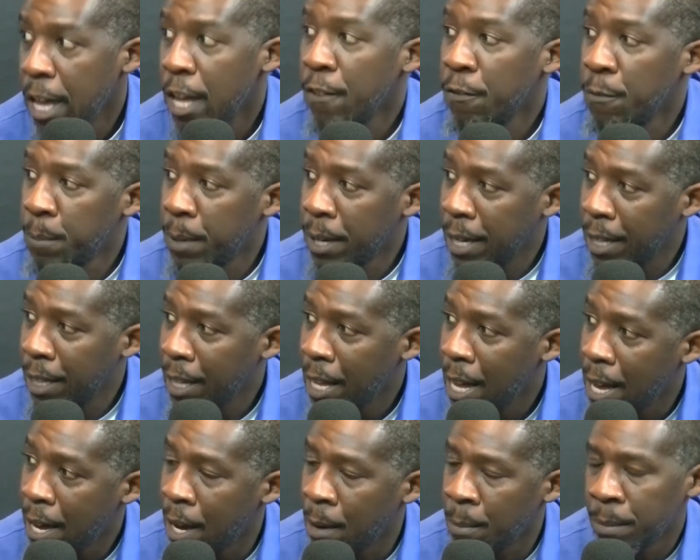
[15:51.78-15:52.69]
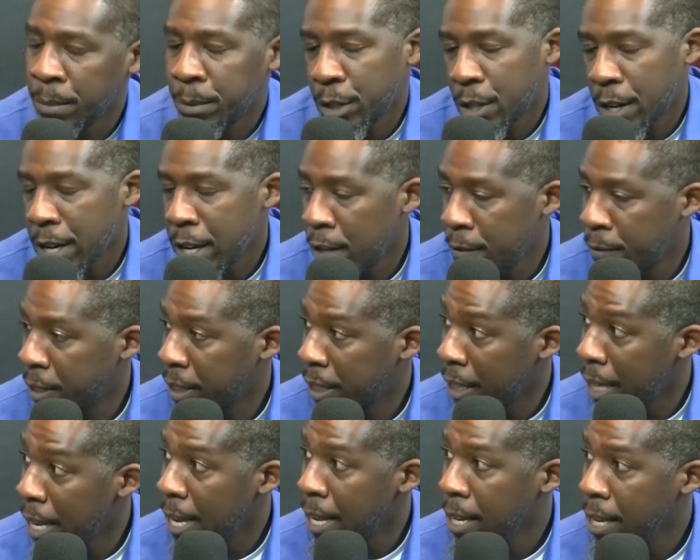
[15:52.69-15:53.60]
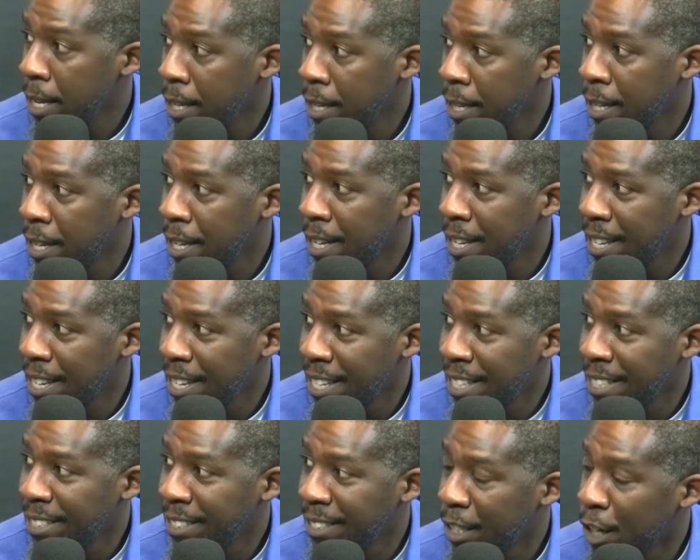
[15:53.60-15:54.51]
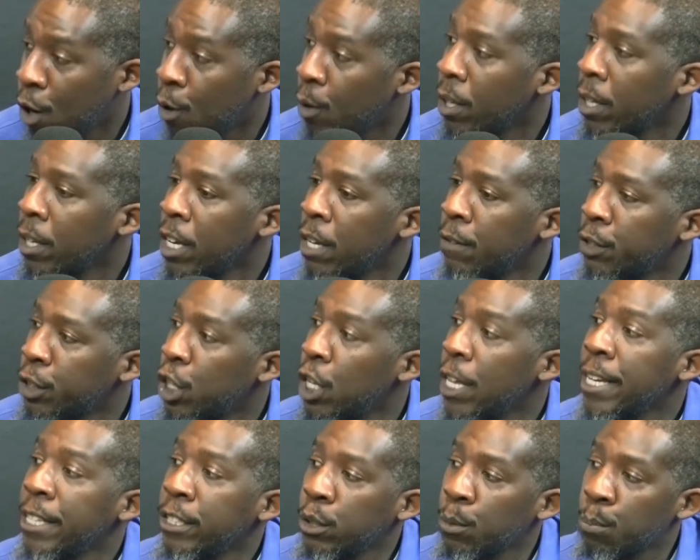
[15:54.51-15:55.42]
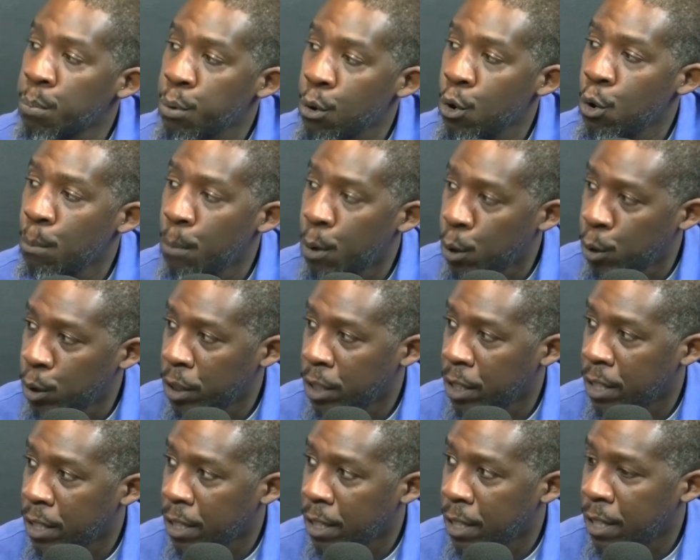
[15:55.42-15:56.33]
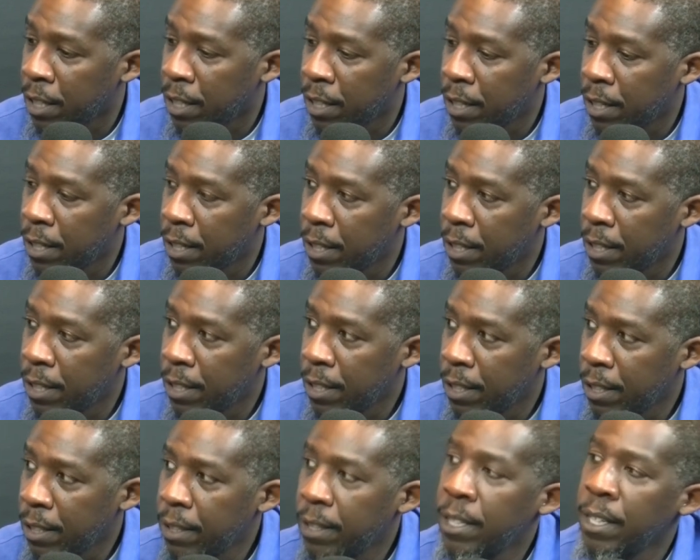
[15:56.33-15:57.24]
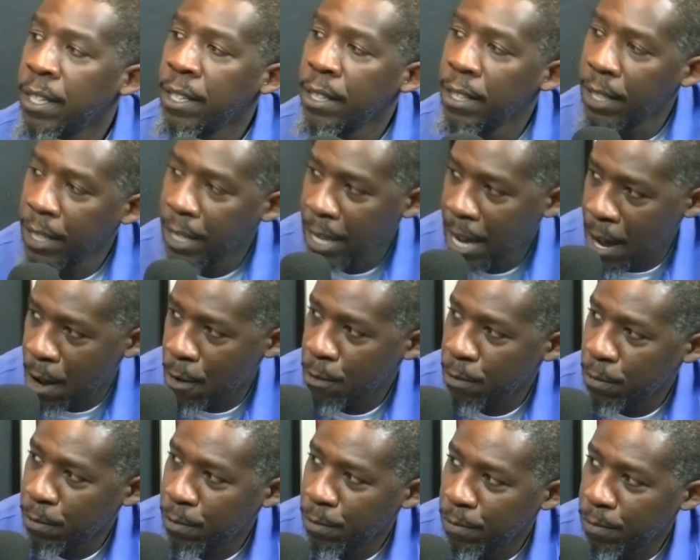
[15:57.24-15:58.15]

If McClock, I'm sorry, if Slay is a, if Slay is a Pro Bowler, then look out.